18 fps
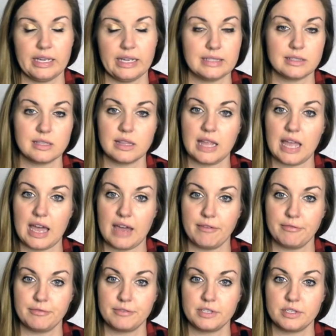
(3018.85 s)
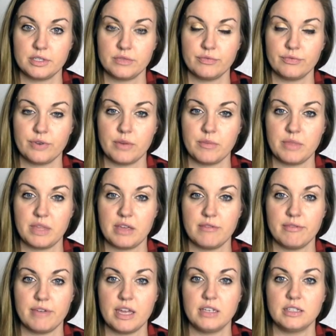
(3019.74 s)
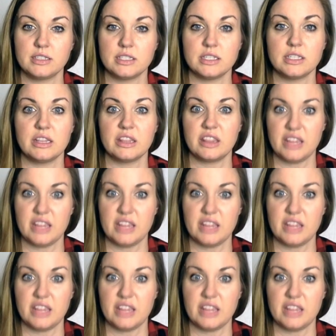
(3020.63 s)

is left from the event